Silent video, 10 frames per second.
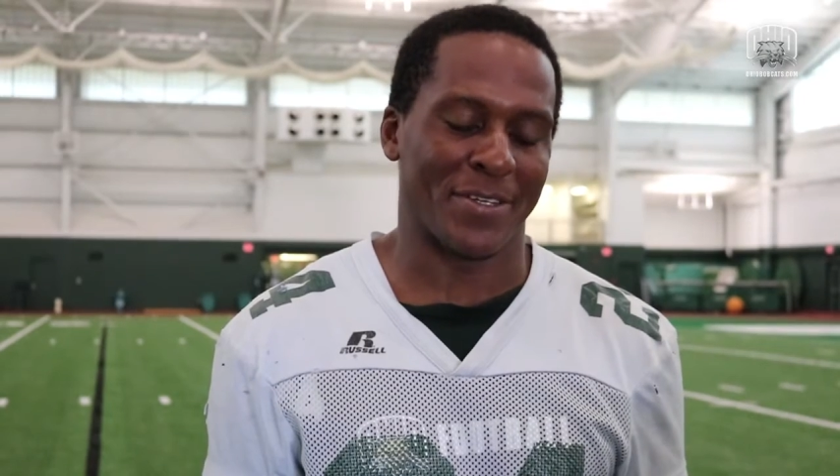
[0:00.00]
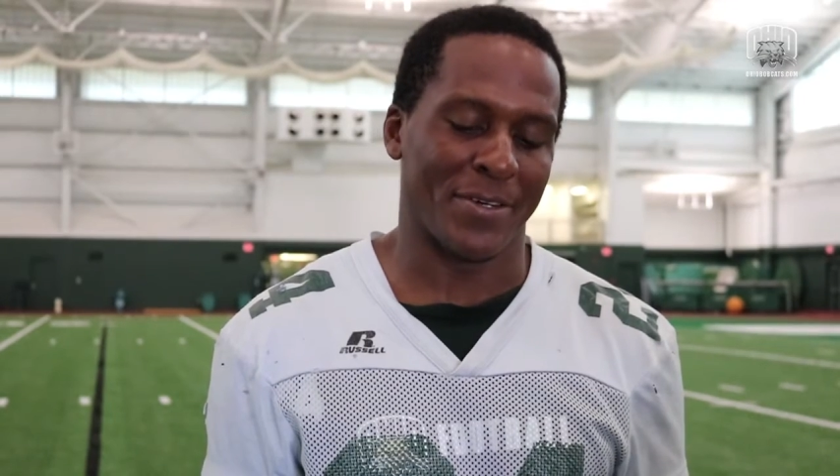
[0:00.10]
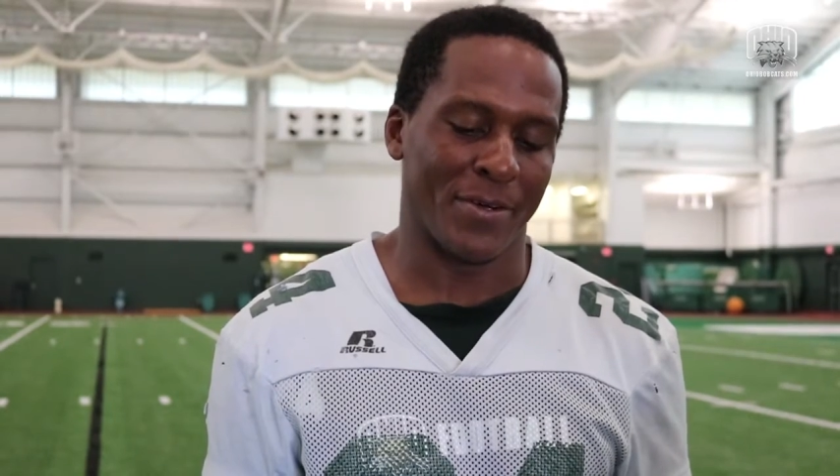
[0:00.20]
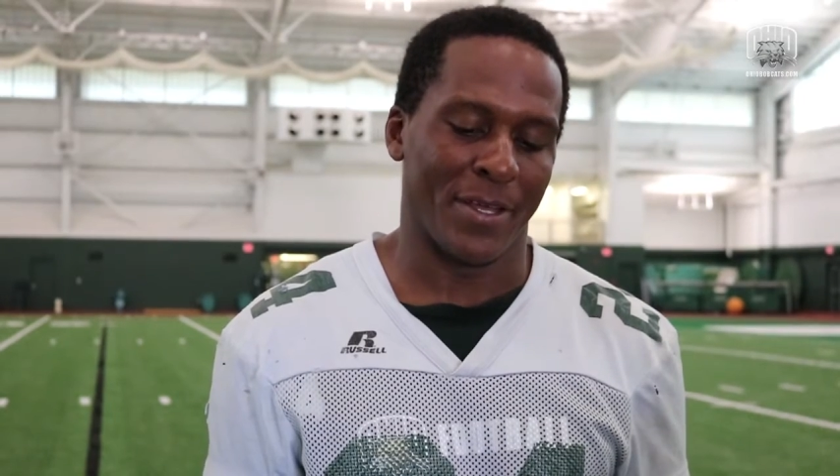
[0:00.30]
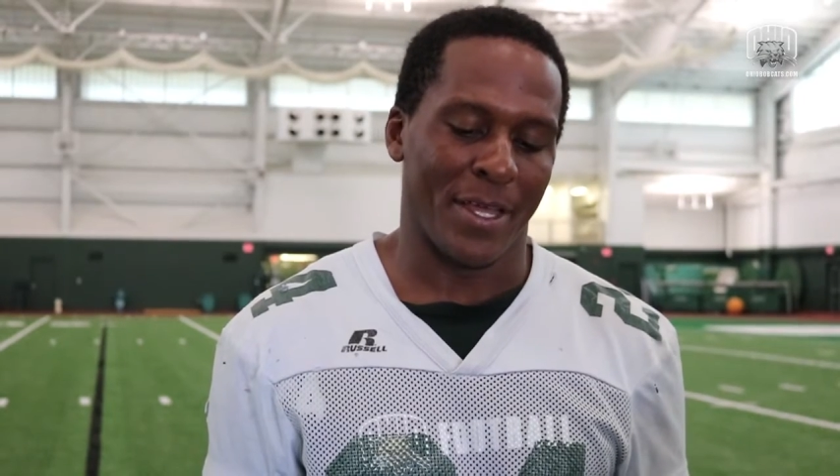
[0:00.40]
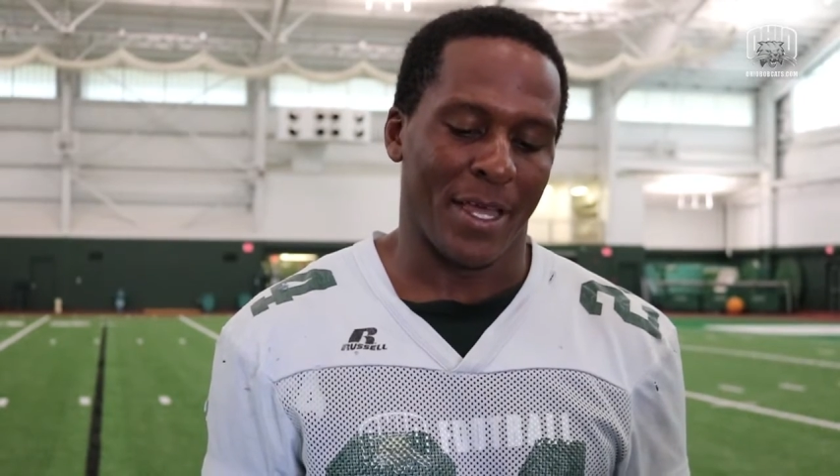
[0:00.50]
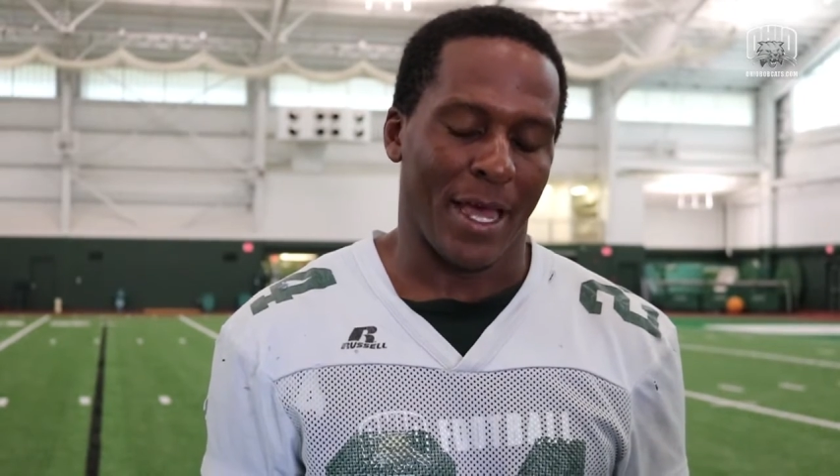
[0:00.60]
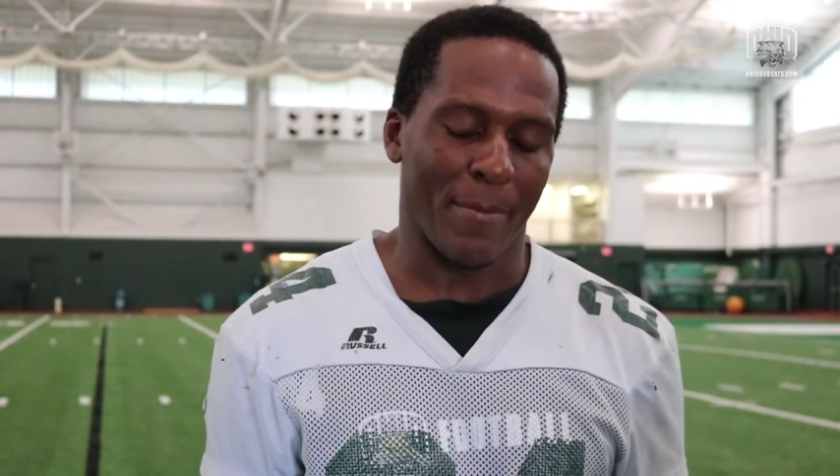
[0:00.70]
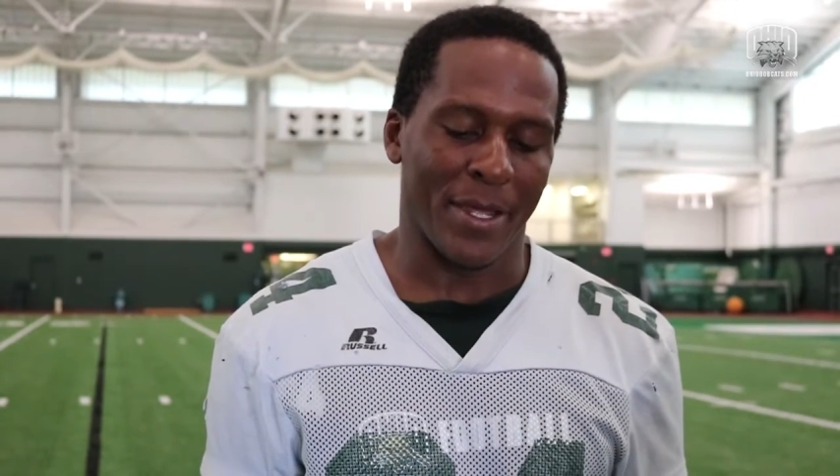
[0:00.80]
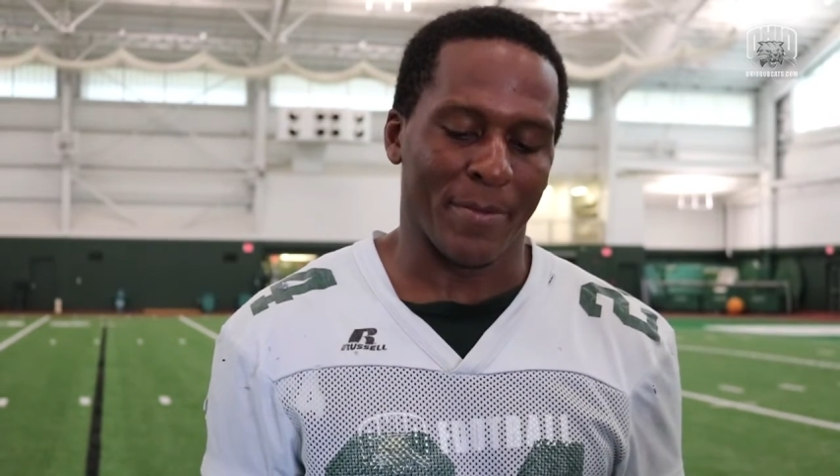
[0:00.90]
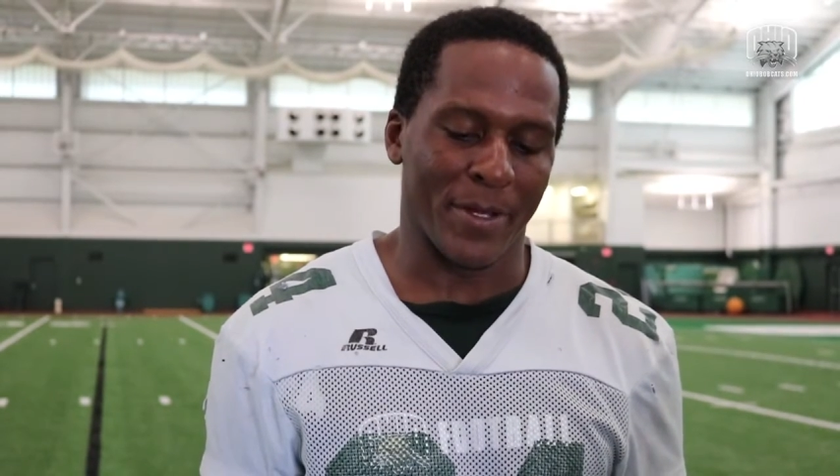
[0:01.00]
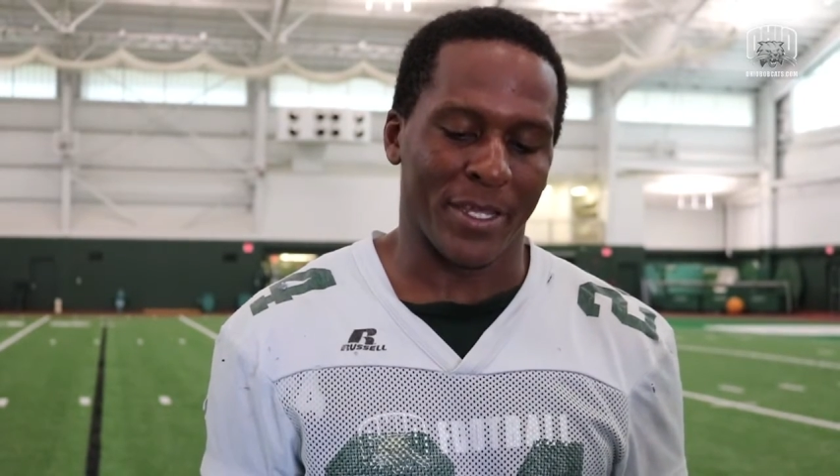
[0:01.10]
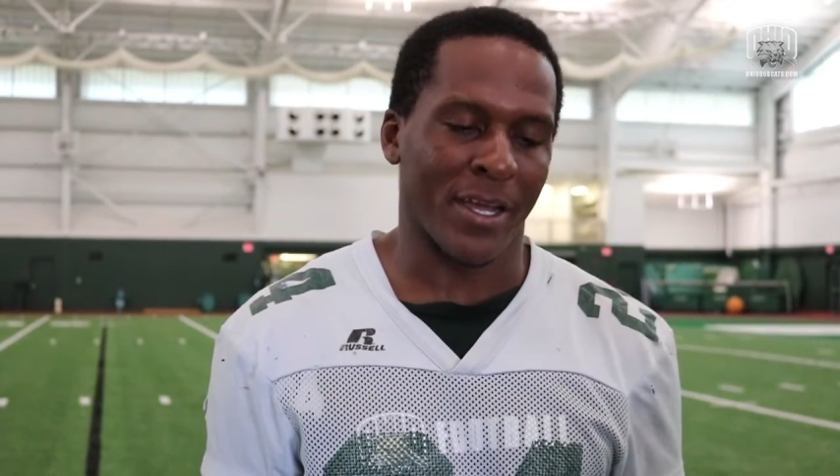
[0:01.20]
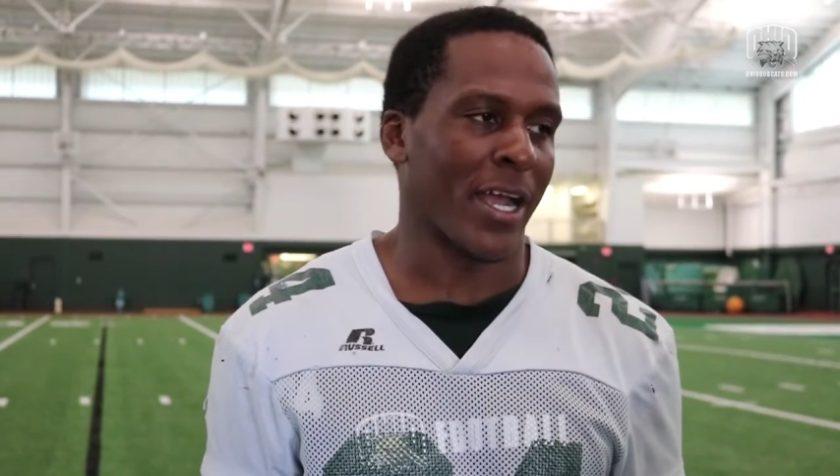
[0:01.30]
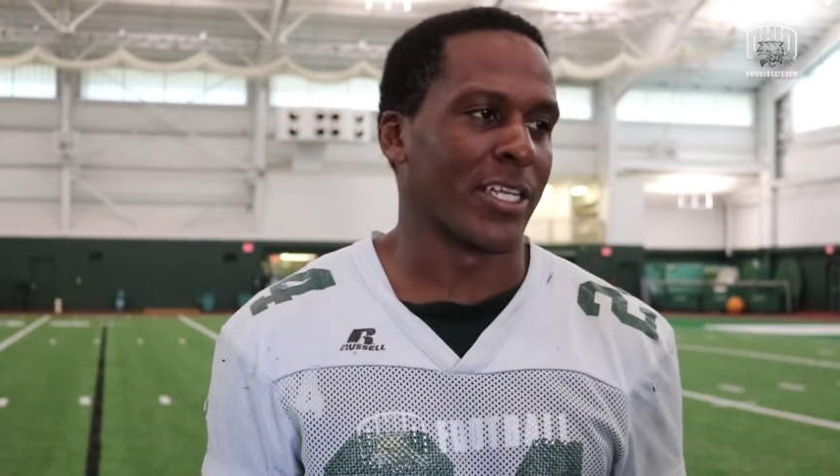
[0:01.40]
So, I mean, but the
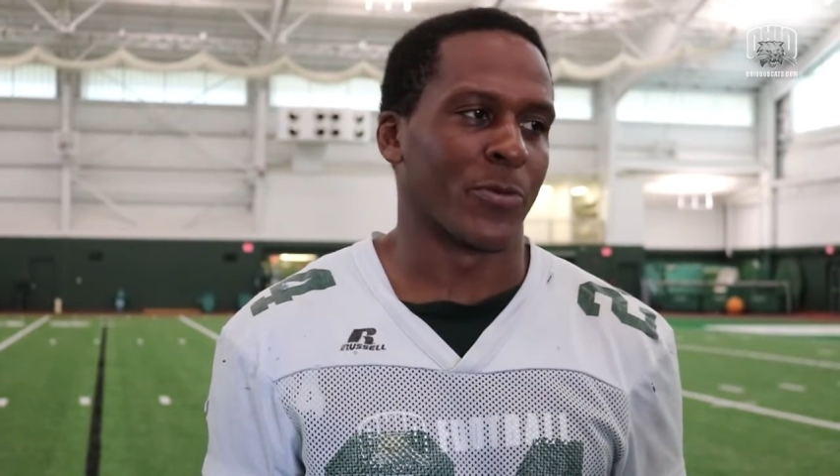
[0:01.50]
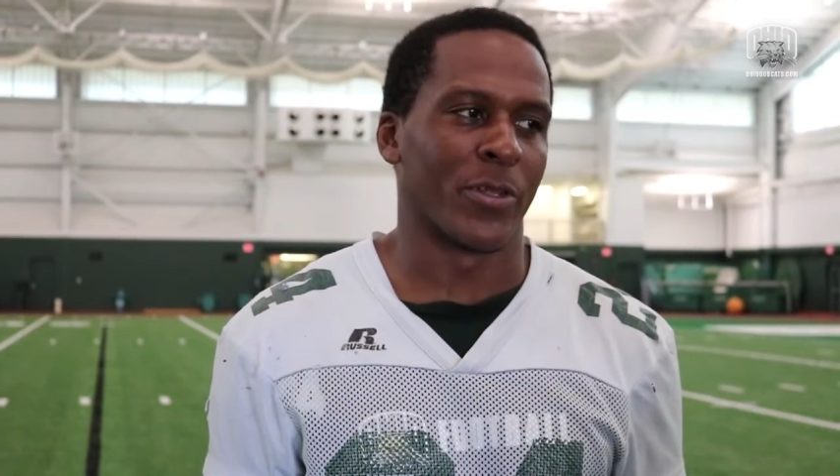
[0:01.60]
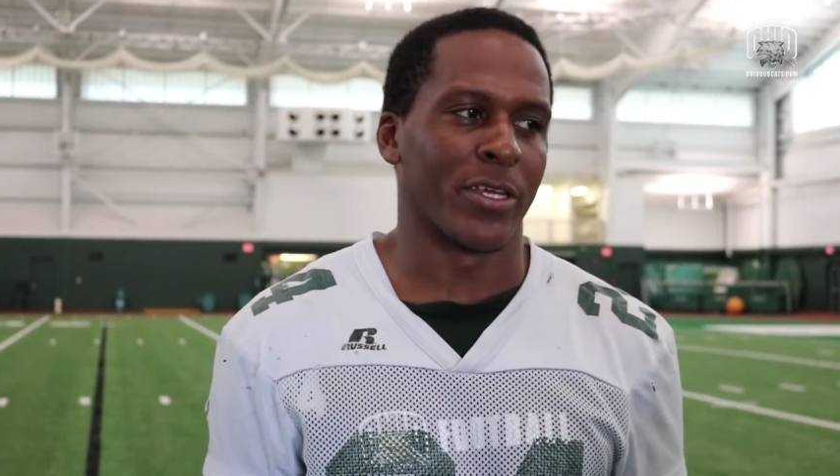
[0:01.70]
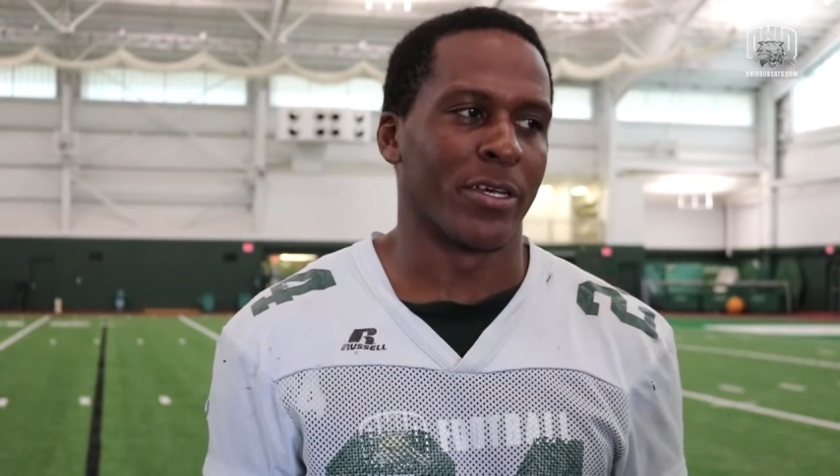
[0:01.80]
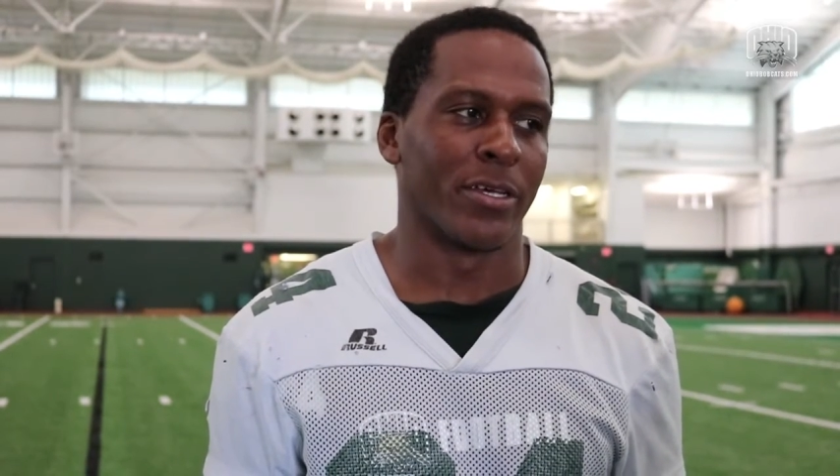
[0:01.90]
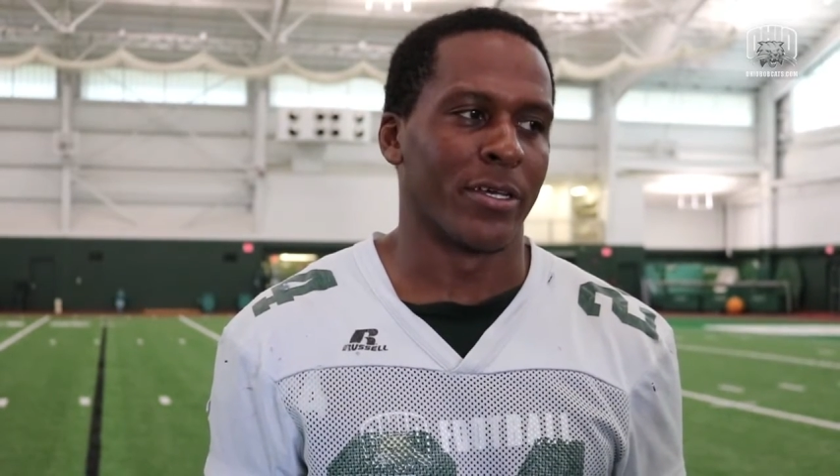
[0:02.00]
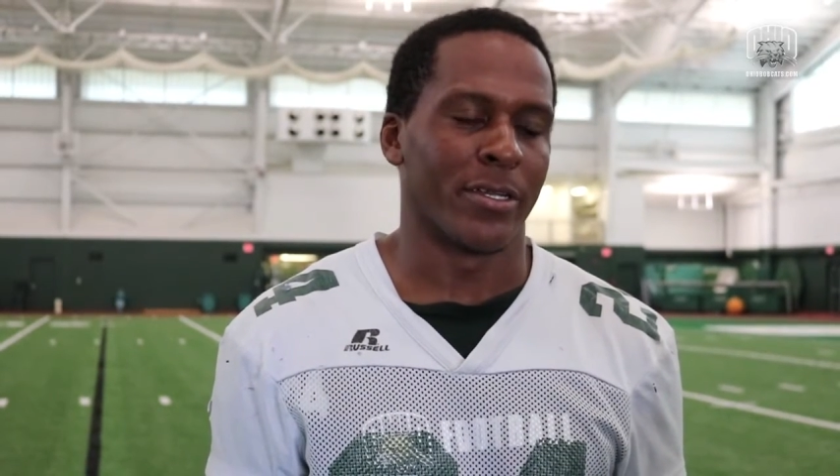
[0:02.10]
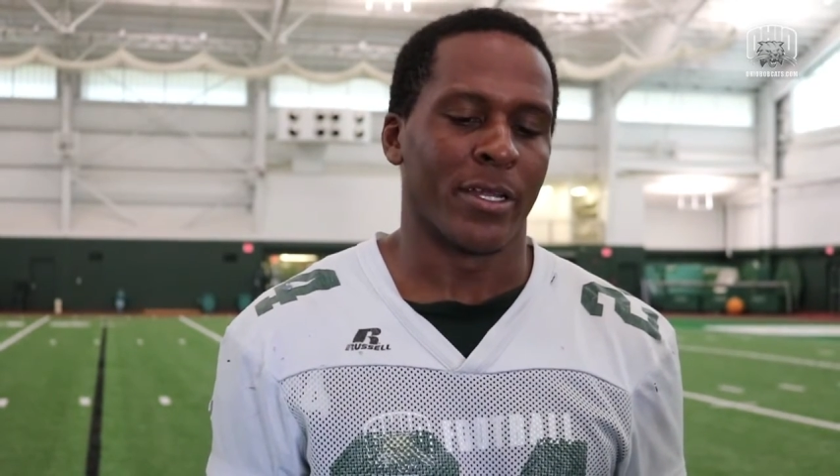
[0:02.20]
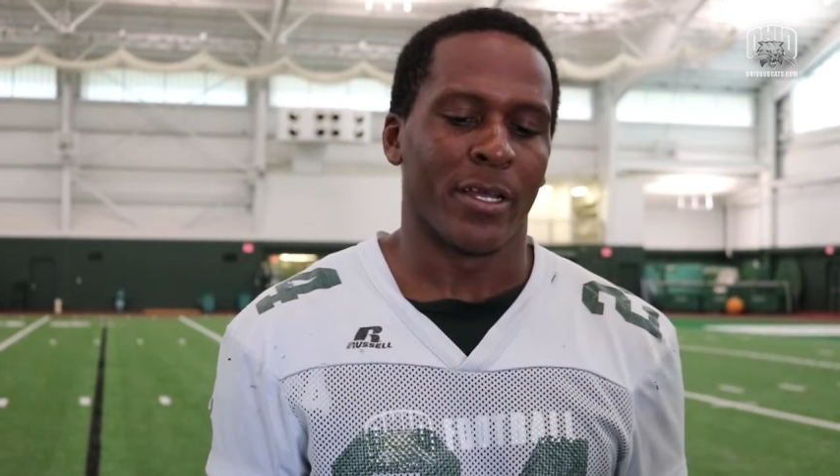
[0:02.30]
young guys are really good.